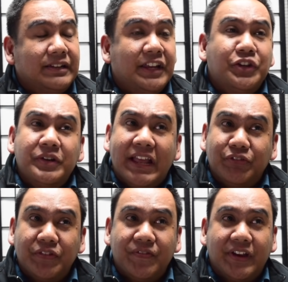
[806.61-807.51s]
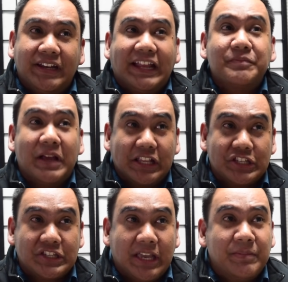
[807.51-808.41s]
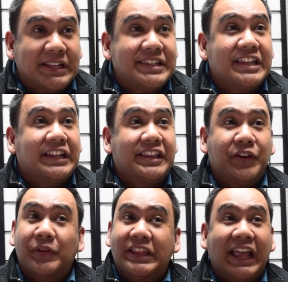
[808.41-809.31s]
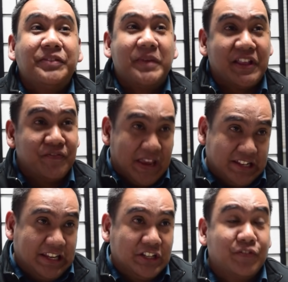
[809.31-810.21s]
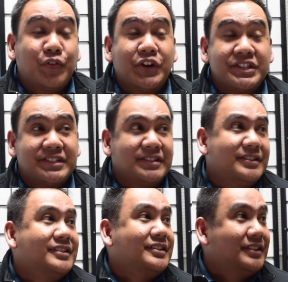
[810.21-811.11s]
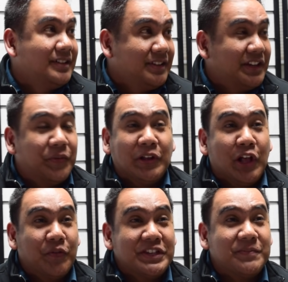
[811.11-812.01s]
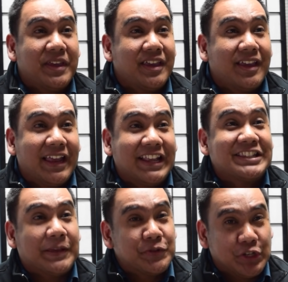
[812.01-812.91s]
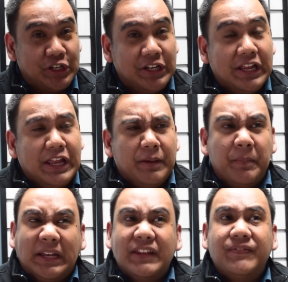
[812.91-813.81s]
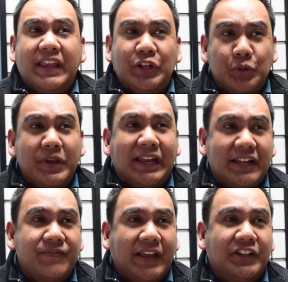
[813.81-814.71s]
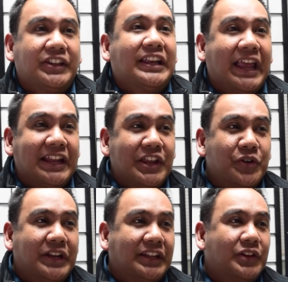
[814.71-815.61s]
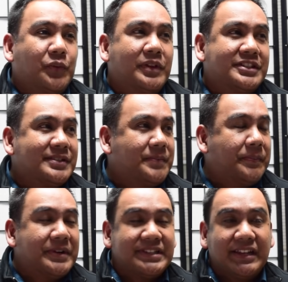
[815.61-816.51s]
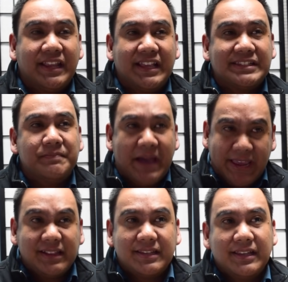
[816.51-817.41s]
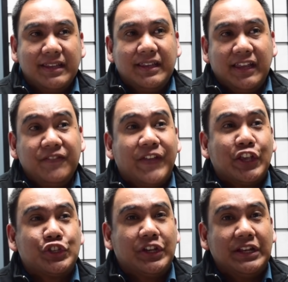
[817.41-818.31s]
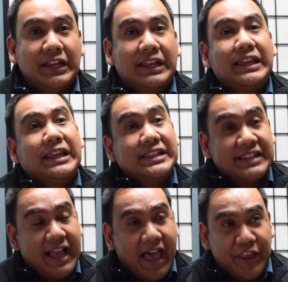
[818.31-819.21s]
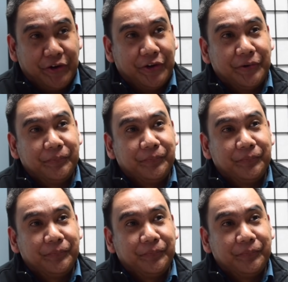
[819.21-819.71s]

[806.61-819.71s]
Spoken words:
they don't have to fear that much. I'm not saying that they will not be infected, of course. There will always be an exception. But if they do get infected, the likelihood that it will just be presenting as a mild infection is higher.